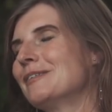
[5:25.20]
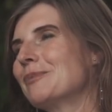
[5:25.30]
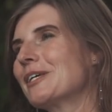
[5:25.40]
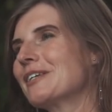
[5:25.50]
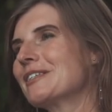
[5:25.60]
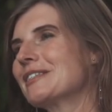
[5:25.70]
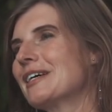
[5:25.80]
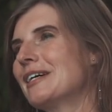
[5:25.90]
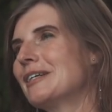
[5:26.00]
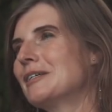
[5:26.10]
because
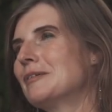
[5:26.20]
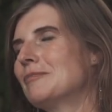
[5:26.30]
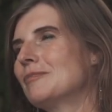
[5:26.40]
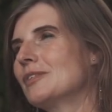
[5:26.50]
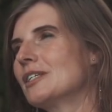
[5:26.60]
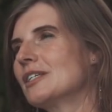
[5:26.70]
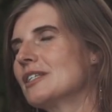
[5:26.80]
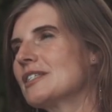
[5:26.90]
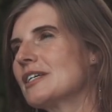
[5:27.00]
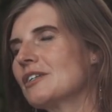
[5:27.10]

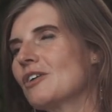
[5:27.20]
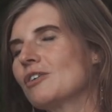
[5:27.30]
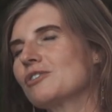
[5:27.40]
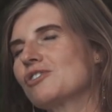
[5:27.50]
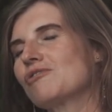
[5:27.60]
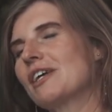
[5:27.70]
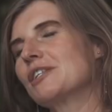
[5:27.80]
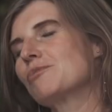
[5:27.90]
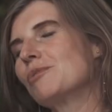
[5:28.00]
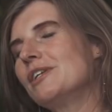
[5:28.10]
certain
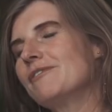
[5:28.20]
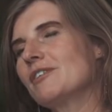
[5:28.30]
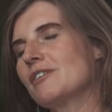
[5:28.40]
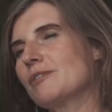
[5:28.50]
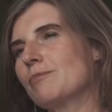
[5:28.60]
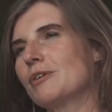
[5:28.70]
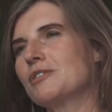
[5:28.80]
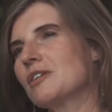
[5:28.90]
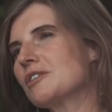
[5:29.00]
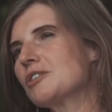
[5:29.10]
constraints were lifted, I suppose.
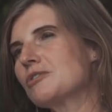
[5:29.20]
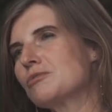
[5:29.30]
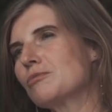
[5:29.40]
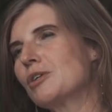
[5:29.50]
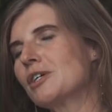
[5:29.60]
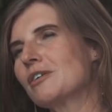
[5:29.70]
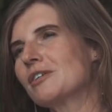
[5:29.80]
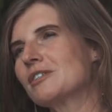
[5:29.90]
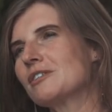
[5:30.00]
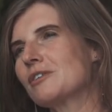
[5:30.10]
You know, the children weren't
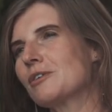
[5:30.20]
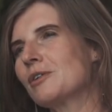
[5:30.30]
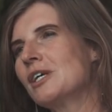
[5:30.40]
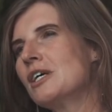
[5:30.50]
going to school.